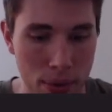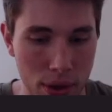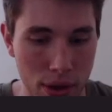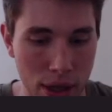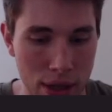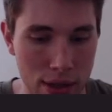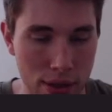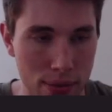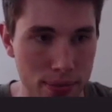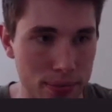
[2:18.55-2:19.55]
let
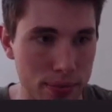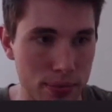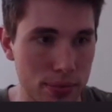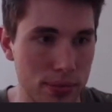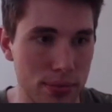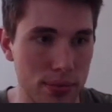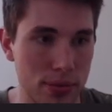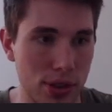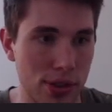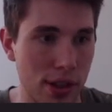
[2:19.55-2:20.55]

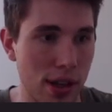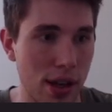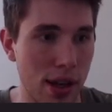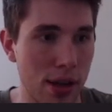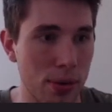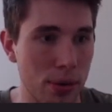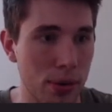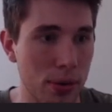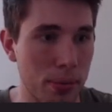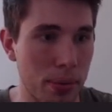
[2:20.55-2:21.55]
c
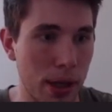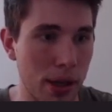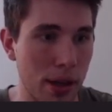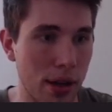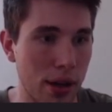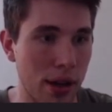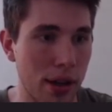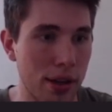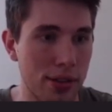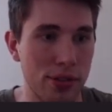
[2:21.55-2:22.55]
equal p I.
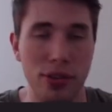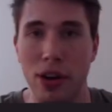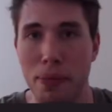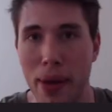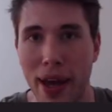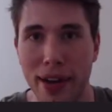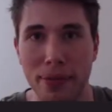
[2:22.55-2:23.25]
This is very bad